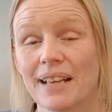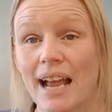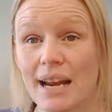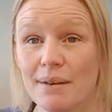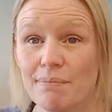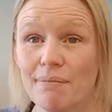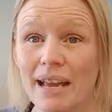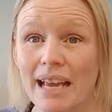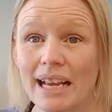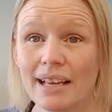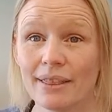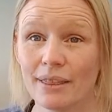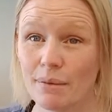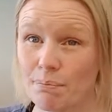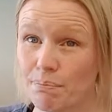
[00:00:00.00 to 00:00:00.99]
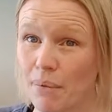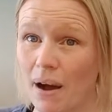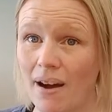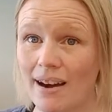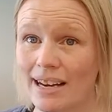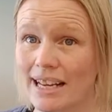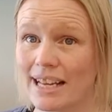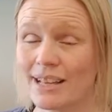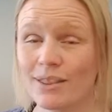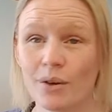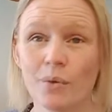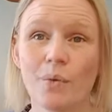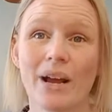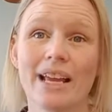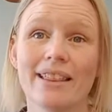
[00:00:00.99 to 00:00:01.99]
And make the body the
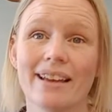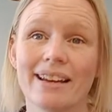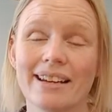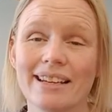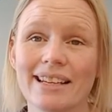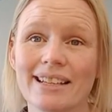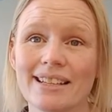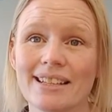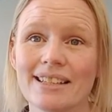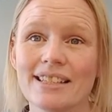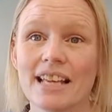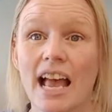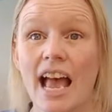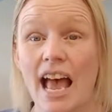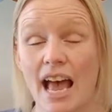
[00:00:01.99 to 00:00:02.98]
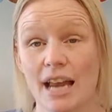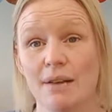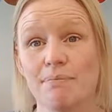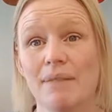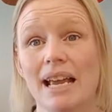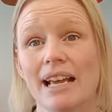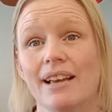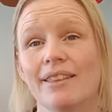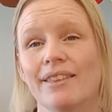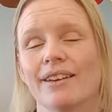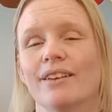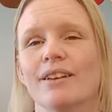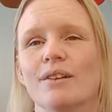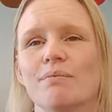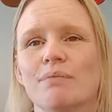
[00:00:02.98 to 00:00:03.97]
way that it is, and make the
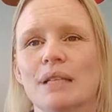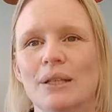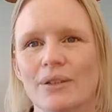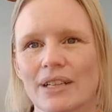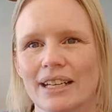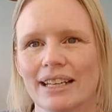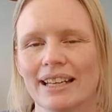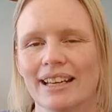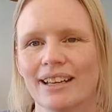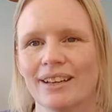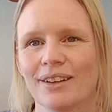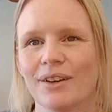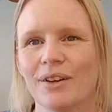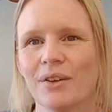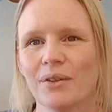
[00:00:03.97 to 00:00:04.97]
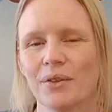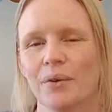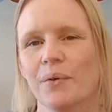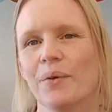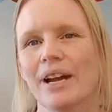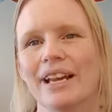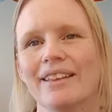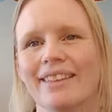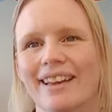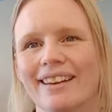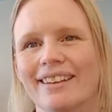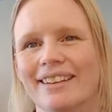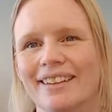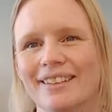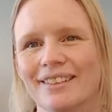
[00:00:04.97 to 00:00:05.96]
community the way that
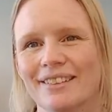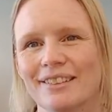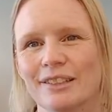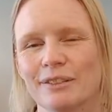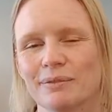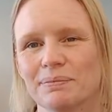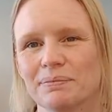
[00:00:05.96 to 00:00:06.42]
it is.